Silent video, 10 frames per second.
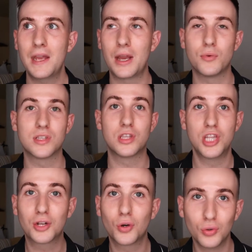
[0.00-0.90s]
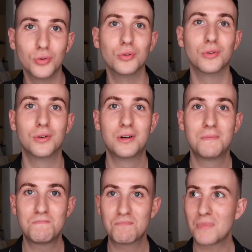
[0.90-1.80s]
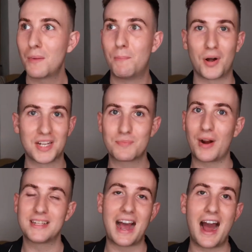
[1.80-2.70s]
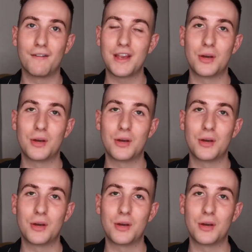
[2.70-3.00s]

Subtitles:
it was the cool body spray to have.